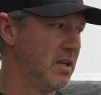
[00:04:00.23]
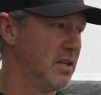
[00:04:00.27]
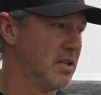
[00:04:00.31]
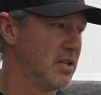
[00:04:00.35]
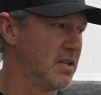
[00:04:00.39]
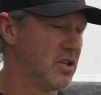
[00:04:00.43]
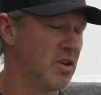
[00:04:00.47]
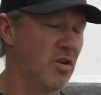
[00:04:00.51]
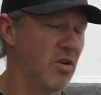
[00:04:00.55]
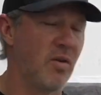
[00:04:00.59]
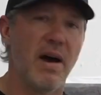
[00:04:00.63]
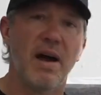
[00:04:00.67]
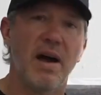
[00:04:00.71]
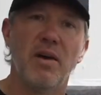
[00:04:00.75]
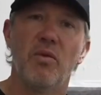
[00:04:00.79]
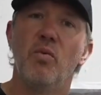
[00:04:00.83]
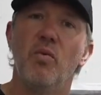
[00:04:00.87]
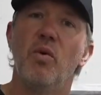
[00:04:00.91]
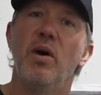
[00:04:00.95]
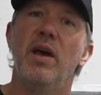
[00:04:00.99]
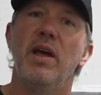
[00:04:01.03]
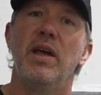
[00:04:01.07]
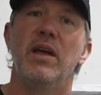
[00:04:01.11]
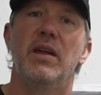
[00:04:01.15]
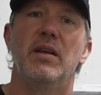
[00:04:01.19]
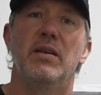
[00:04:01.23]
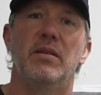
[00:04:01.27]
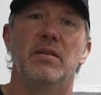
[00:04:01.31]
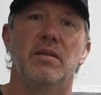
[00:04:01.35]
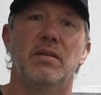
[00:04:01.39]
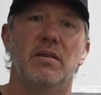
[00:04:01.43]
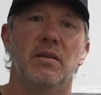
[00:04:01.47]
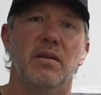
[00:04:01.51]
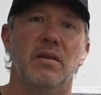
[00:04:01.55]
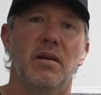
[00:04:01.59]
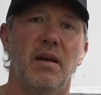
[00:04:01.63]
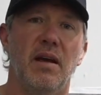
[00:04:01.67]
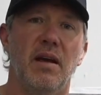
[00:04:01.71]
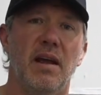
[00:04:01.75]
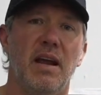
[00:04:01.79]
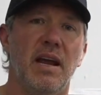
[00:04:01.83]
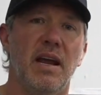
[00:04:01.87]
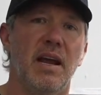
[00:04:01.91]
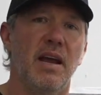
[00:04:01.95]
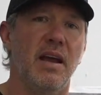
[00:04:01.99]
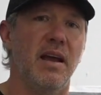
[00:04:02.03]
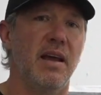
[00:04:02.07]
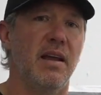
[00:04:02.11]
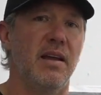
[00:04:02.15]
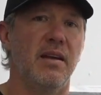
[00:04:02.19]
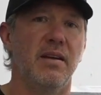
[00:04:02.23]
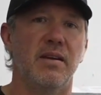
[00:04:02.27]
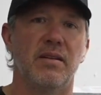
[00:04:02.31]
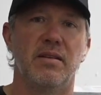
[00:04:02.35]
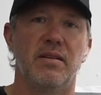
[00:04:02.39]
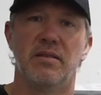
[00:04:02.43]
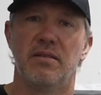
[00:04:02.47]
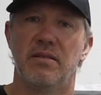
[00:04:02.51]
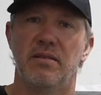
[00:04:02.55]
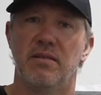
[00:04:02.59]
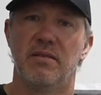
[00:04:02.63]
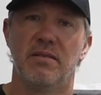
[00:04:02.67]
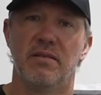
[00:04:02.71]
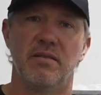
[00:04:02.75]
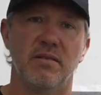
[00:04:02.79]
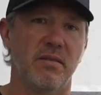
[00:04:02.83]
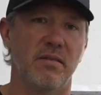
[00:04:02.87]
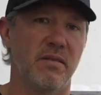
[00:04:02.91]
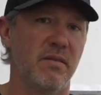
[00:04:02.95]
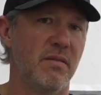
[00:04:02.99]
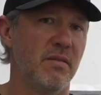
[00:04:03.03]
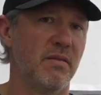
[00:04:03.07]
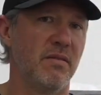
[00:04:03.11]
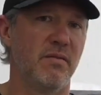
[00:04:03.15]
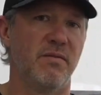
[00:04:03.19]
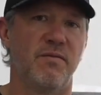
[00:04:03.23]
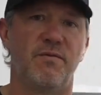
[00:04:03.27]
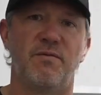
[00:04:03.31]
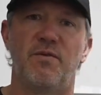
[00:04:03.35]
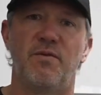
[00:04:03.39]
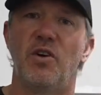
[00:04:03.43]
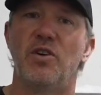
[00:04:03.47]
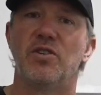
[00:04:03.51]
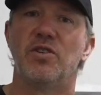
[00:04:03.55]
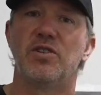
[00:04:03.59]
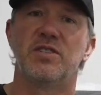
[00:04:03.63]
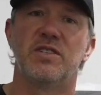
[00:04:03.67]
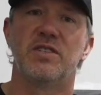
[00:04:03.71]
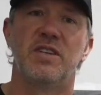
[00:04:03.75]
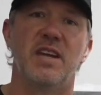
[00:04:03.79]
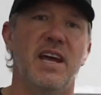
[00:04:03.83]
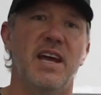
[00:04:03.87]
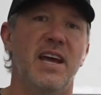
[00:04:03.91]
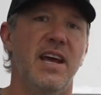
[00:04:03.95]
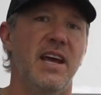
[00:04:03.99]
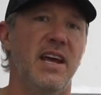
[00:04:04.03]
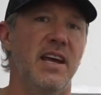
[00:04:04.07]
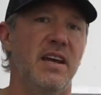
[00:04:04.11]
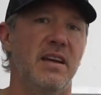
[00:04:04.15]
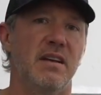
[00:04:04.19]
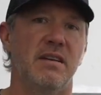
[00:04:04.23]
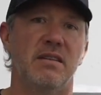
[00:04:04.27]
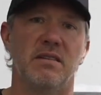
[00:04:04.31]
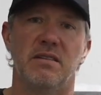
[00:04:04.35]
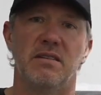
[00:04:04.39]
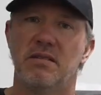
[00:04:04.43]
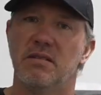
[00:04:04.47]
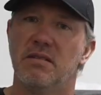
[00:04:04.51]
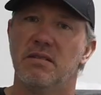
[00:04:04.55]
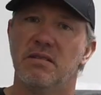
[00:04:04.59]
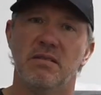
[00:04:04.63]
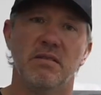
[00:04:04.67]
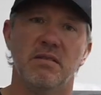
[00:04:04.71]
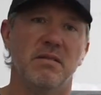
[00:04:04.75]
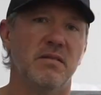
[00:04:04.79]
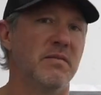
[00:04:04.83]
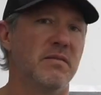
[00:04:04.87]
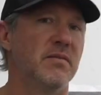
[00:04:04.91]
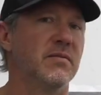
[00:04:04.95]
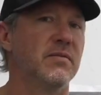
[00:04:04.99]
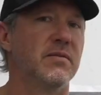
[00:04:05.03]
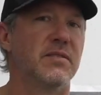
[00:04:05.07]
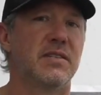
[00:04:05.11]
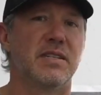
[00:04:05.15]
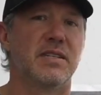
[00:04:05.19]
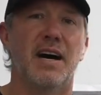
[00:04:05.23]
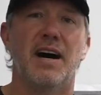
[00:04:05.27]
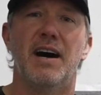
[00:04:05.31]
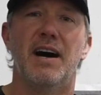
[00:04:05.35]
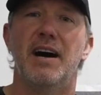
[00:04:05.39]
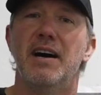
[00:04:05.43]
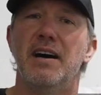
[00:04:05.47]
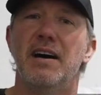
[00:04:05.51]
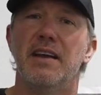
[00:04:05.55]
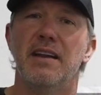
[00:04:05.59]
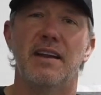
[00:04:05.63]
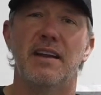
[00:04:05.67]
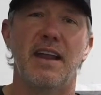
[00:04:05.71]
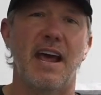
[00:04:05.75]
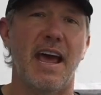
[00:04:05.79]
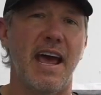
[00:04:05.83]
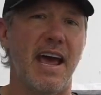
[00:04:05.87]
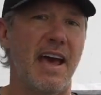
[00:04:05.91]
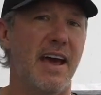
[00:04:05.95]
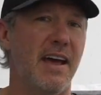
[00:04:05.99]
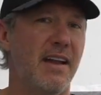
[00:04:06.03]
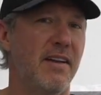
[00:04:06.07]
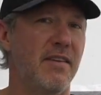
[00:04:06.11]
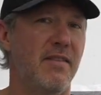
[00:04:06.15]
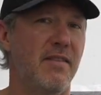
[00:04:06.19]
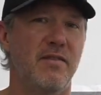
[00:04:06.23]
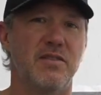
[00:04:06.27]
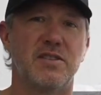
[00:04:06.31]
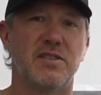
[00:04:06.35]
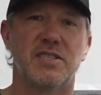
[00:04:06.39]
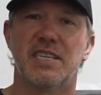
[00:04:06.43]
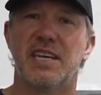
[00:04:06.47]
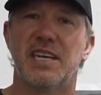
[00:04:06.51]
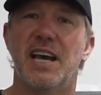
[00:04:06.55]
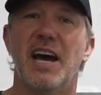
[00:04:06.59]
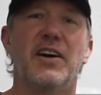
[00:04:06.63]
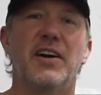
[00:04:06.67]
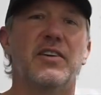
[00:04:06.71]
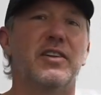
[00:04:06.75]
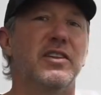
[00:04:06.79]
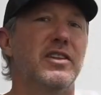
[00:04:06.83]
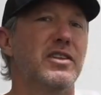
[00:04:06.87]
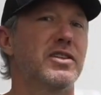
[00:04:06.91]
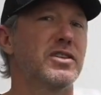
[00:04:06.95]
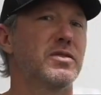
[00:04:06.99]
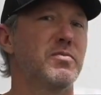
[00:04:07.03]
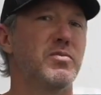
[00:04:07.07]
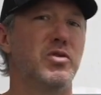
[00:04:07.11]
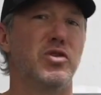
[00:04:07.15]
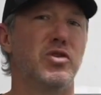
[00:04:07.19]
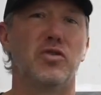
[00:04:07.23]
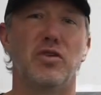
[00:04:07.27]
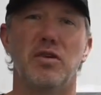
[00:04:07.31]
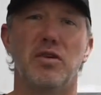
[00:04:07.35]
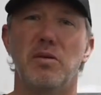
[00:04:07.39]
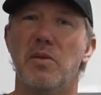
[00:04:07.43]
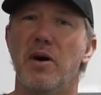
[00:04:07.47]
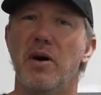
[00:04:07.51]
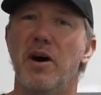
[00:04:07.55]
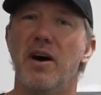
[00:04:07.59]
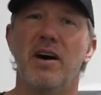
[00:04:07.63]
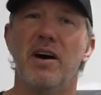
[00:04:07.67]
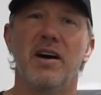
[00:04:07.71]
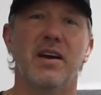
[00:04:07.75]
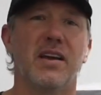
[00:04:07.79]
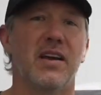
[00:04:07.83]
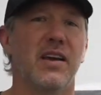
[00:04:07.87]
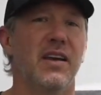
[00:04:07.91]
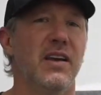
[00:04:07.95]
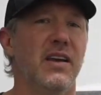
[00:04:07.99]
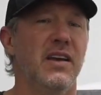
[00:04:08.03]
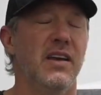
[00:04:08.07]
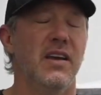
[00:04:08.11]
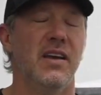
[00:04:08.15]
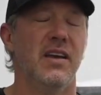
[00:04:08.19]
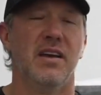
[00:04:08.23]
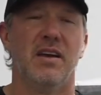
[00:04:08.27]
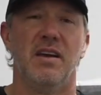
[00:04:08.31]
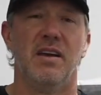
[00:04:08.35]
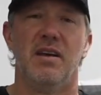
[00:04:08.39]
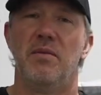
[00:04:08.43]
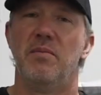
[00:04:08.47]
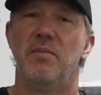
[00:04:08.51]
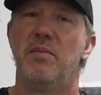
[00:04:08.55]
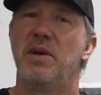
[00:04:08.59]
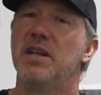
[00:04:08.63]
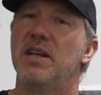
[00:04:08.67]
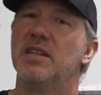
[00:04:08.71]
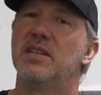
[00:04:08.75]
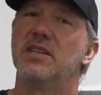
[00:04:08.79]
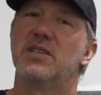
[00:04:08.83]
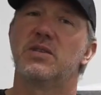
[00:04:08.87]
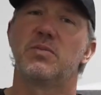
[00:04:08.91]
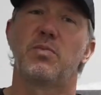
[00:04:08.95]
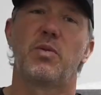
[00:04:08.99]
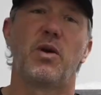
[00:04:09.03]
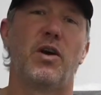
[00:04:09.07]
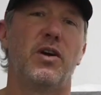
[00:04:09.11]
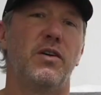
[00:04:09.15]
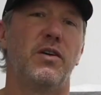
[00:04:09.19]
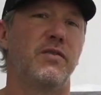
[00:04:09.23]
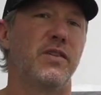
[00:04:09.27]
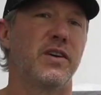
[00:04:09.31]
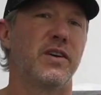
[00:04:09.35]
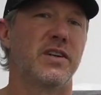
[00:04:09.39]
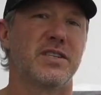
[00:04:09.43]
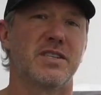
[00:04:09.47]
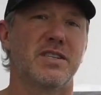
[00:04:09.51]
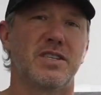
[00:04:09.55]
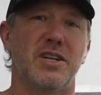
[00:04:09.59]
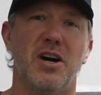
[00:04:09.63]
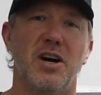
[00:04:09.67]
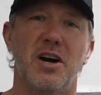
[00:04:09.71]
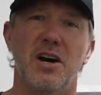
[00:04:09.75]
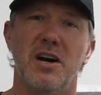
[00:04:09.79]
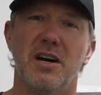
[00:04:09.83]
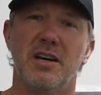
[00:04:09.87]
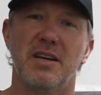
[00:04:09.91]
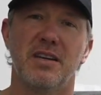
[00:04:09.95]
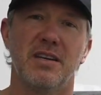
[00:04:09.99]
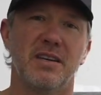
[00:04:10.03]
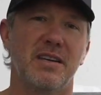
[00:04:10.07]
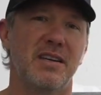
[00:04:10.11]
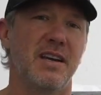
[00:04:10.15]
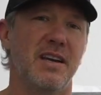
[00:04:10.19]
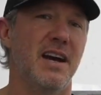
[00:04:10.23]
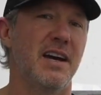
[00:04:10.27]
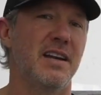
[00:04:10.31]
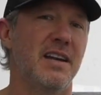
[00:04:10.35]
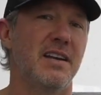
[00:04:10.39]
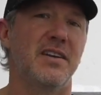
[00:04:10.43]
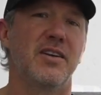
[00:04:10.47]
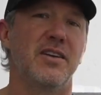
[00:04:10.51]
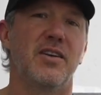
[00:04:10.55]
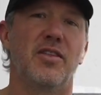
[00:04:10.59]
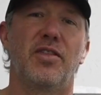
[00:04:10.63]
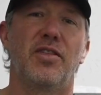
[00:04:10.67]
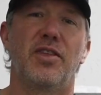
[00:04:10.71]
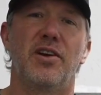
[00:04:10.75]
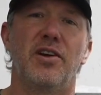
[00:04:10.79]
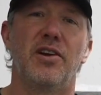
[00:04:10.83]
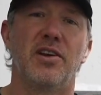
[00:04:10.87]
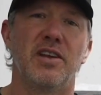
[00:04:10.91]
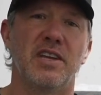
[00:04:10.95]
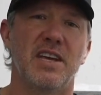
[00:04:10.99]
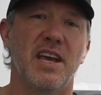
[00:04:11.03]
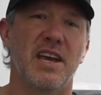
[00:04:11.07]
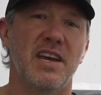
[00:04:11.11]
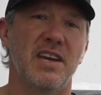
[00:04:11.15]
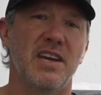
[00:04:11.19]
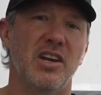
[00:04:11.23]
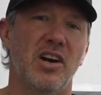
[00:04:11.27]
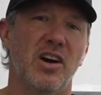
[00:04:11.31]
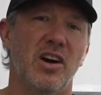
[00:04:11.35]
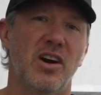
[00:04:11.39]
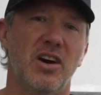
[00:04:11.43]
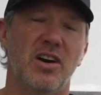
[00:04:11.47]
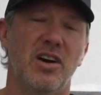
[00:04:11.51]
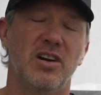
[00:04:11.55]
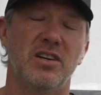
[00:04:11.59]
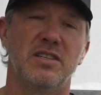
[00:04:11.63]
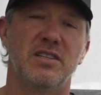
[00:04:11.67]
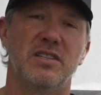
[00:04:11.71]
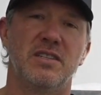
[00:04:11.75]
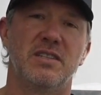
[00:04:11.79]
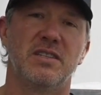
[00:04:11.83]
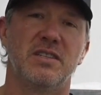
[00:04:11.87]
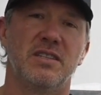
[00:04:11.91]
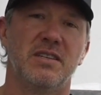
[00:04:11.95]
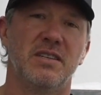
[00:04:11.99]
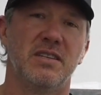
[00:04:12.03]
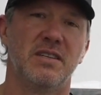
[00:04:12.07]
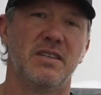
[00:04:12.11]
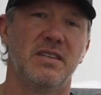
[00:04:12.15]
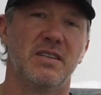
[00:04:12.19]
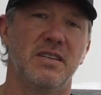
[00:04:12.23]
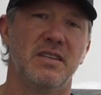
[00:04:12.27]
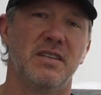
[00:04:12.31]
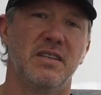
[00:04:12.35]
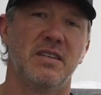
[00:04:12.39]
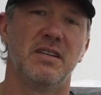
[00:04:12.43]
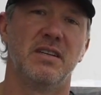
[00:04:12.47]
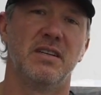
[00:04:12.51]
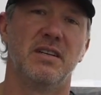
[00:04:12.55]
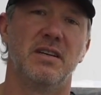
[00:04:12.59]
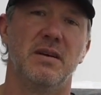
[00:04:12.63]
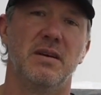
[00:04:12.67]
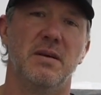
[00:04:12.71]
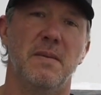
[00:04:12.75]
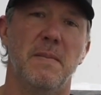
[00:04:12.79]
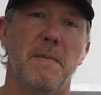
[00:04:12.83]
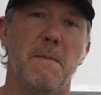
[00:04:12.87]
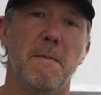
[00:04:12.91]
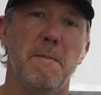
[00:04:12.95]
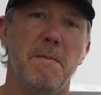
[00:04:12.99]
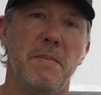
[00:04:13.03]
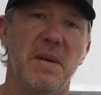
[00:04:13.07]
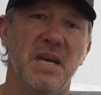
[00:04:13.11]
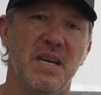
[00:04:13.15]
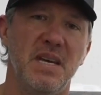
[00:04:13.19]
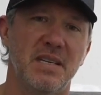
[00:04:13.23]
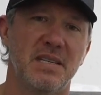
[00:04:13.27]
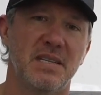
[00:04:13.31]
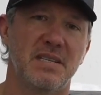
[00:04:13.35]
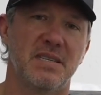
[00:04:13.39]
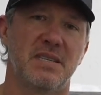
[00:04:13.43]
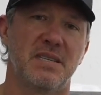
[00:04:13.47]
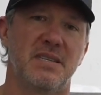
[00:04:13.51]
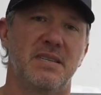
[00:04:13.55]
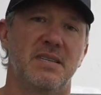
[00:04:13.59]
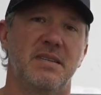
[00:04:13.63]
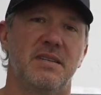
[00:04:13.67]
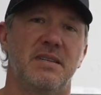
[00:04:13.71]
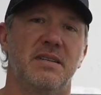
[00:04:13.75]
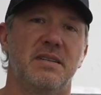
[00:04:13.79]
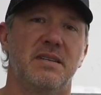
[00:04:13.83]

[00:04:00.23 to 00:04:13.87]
So I went, and first day, Todd had scouted this muley buck, made this perfect stalk, got into 38 yards, miss.